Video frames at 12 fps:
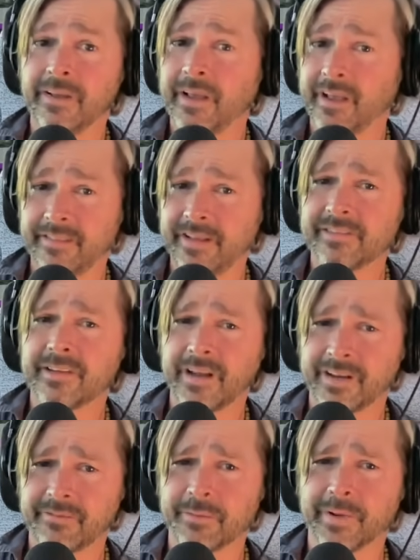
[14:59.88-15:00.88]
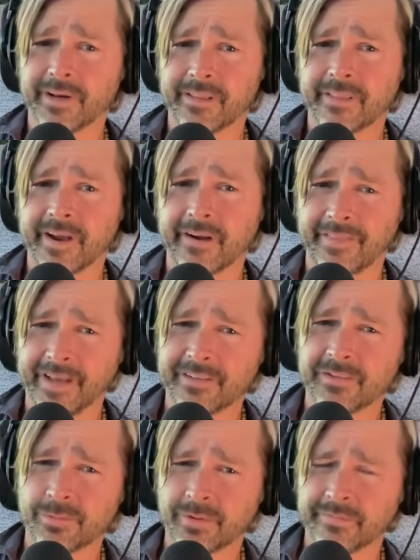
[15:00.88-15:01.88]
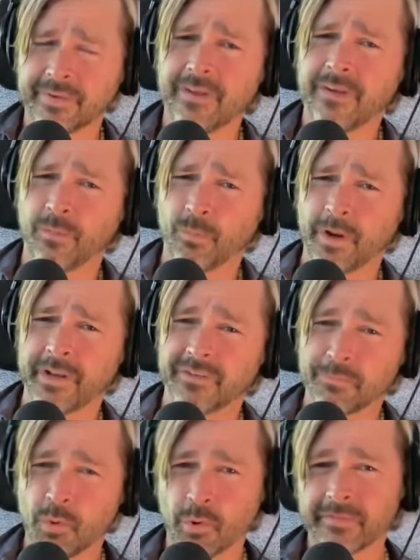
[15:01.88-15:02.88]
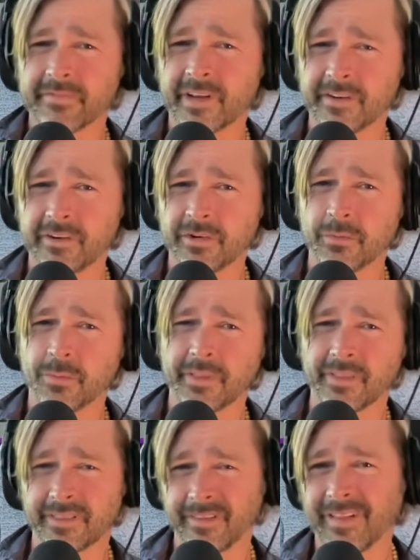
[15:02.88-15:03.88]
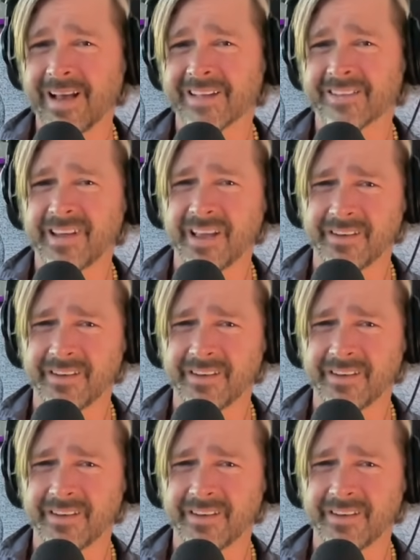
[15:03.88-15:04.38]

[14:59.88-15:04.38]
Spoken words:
And that's not everybody there. That's sort of what it's morphed into in the last 10